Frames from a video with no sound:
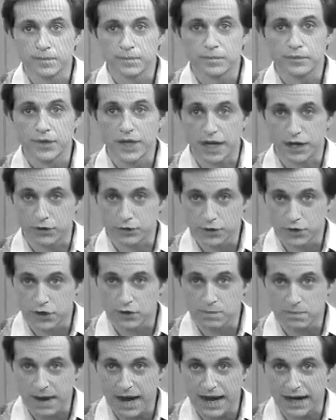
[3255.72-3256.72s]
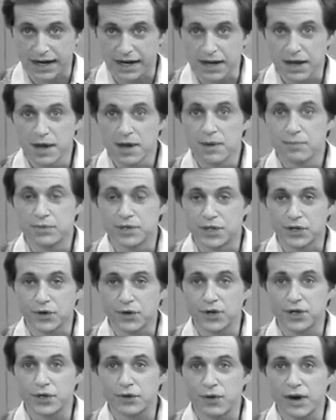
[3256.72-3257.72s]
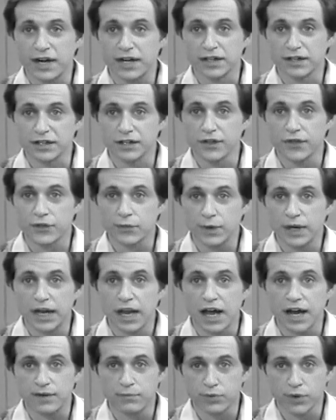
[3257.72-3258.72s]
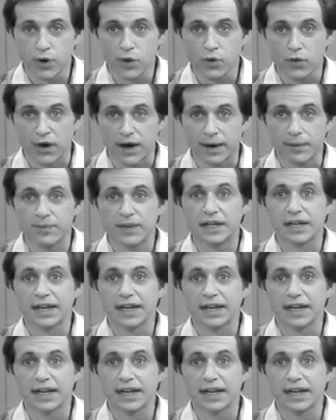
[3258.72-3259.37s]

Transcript: Now, don't panic, but you're going to write a little 3-line program that